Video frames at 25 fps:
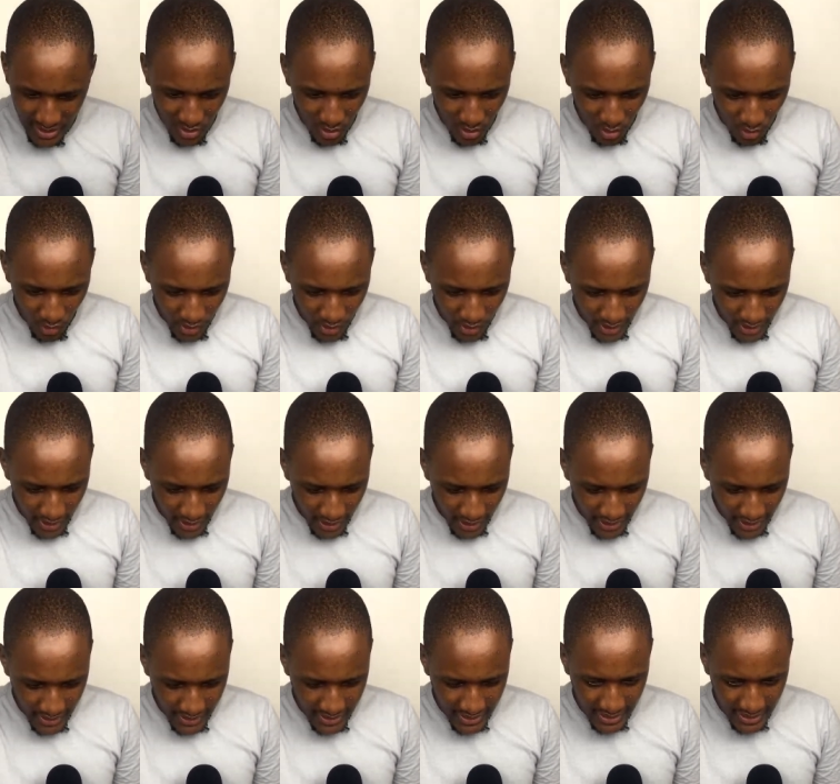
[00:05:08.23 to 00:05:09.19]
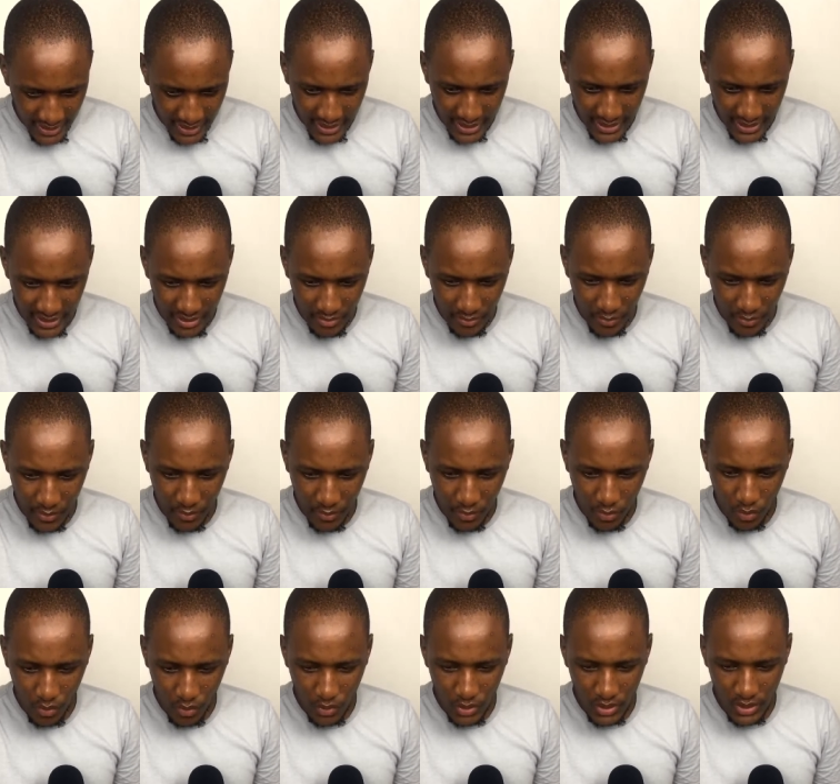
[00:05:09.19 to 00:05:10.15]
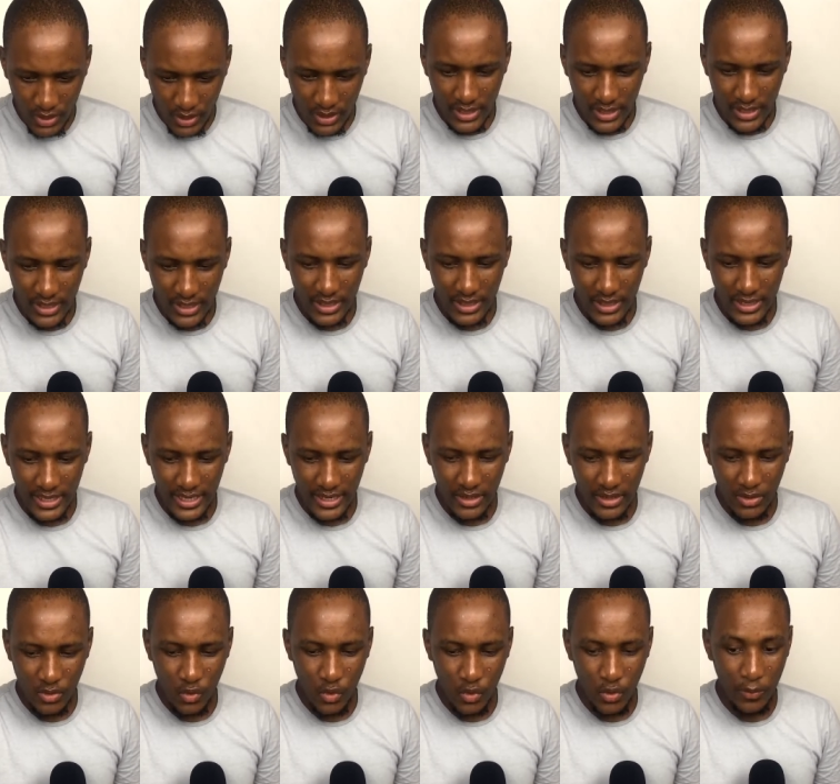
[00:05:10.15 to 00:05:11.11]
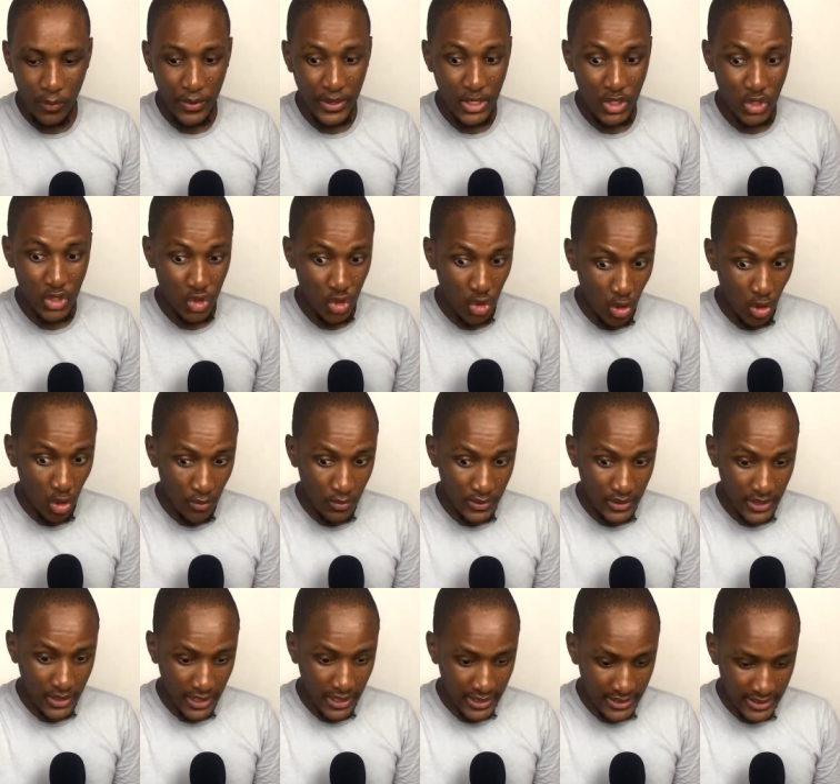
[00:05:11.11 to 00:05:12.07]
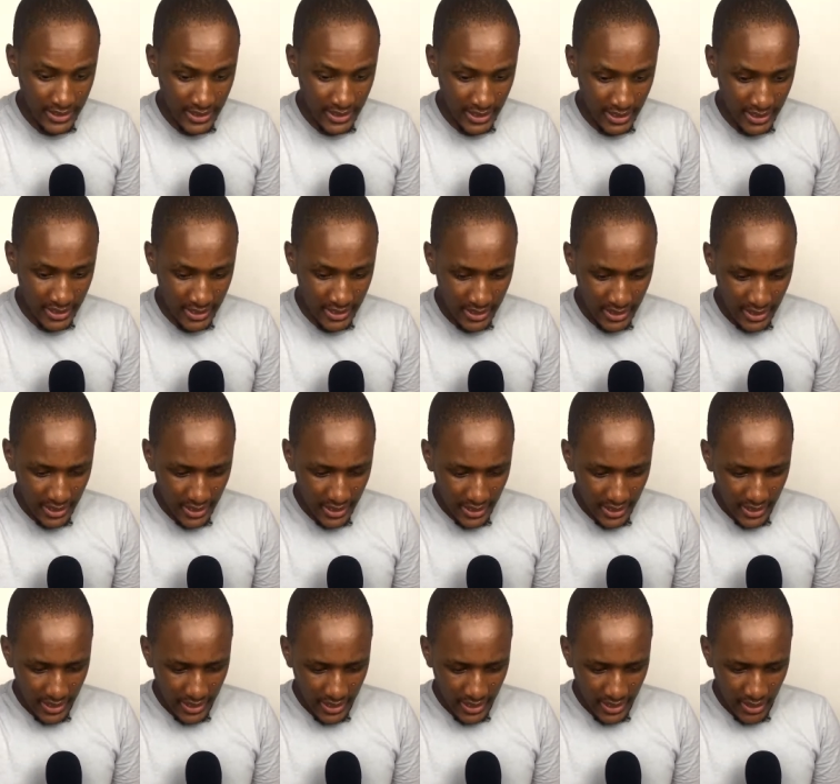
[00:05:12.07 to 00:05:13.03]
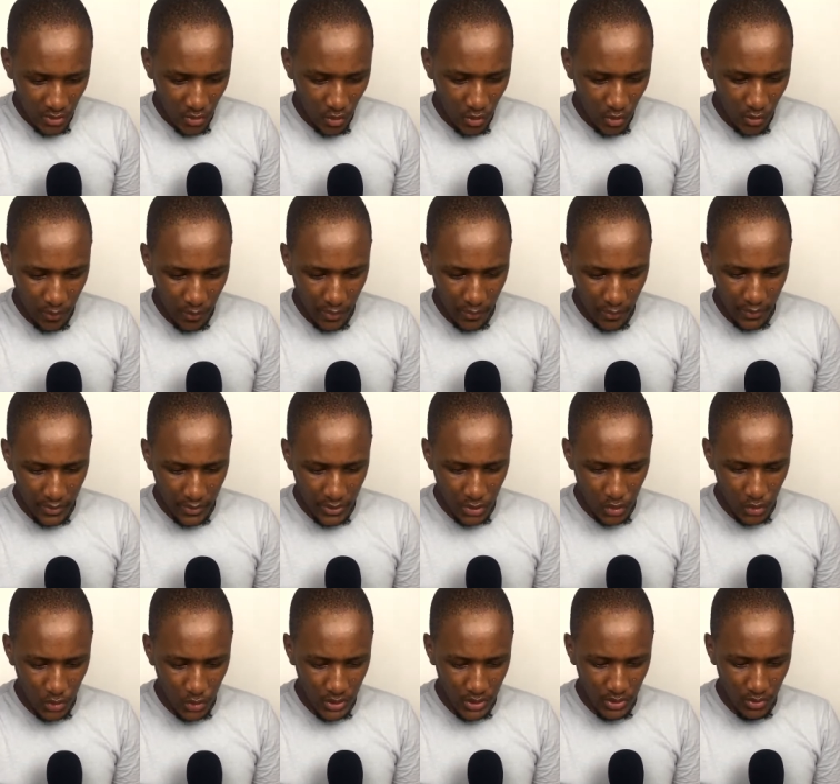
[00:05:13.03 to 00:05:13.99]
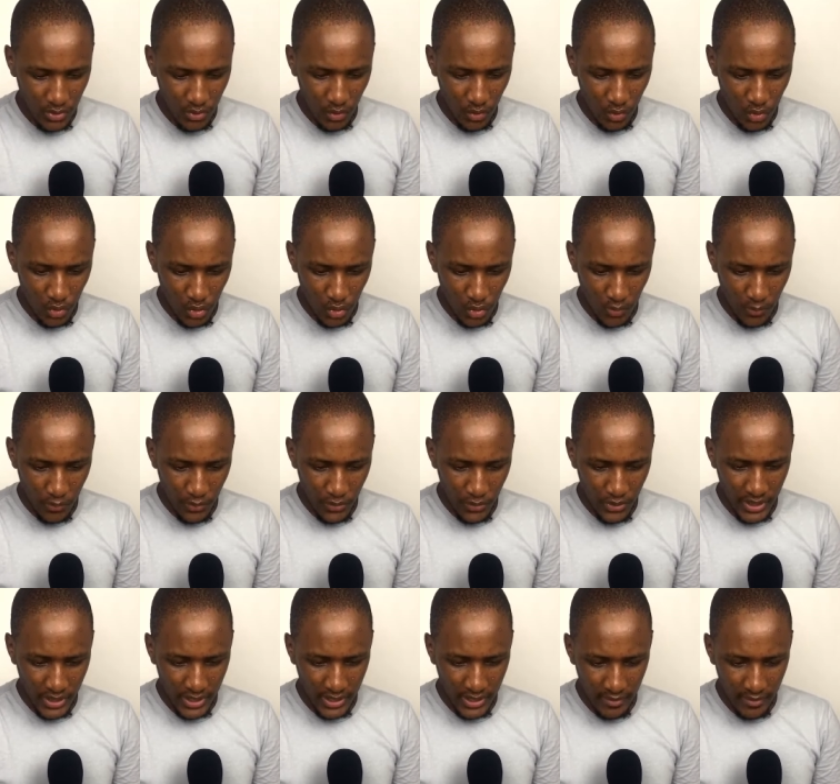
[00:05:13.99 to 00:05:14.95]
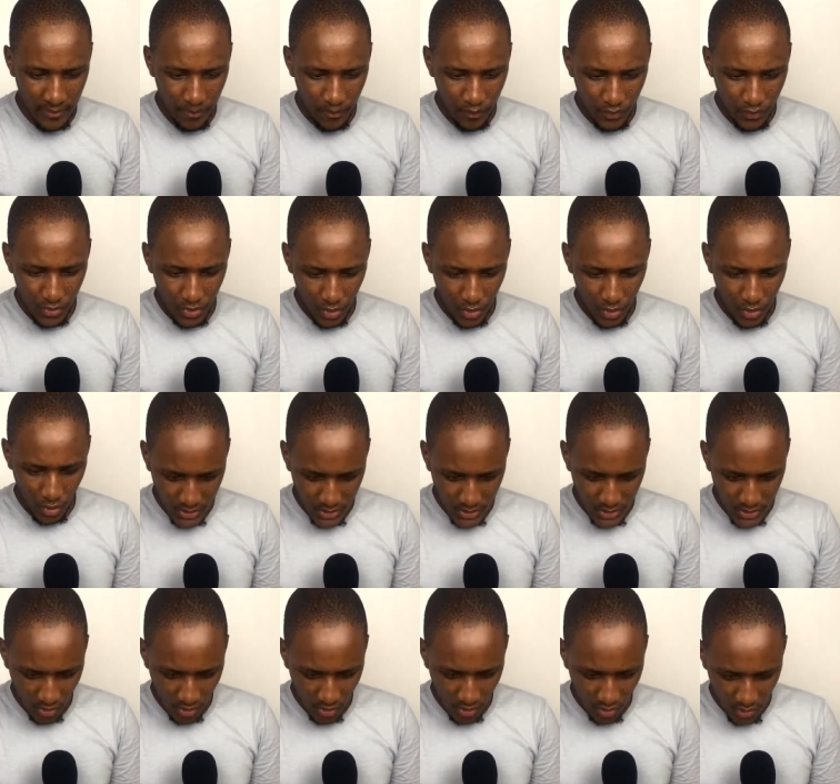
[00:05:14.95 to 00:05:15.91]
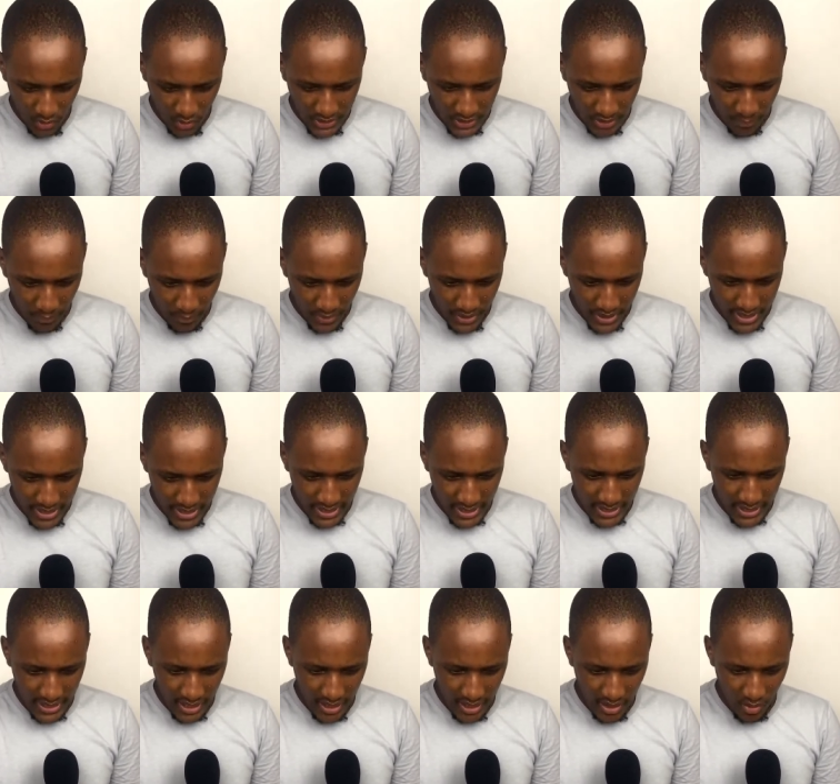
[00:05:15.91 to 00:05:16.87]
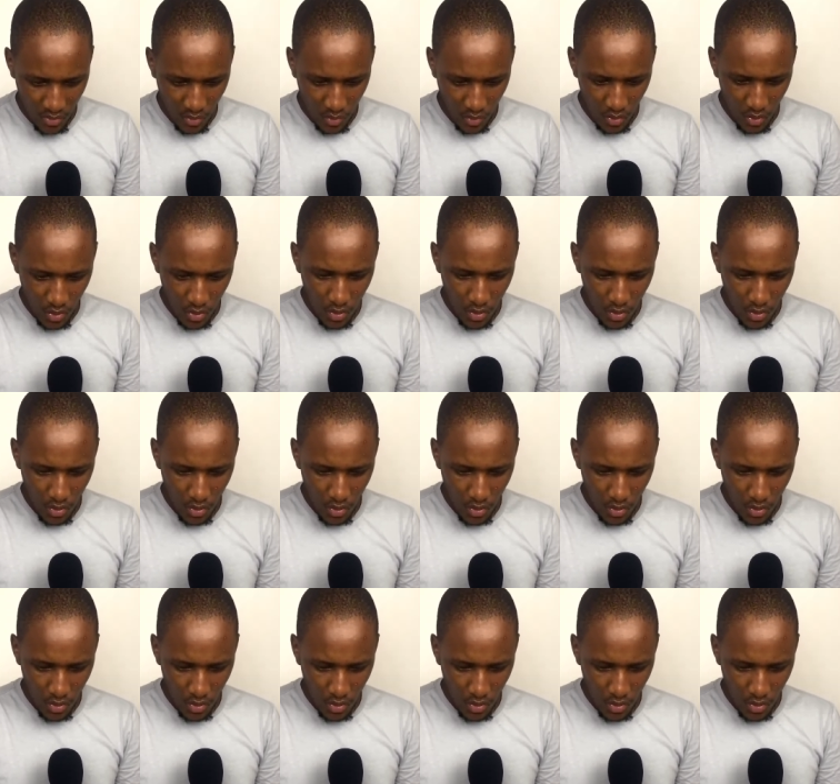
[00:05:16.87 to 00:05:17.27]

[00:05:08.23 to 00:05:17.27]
okay, I think the people that could be dropped, I said it could be between Utupri no Sehota. But right now,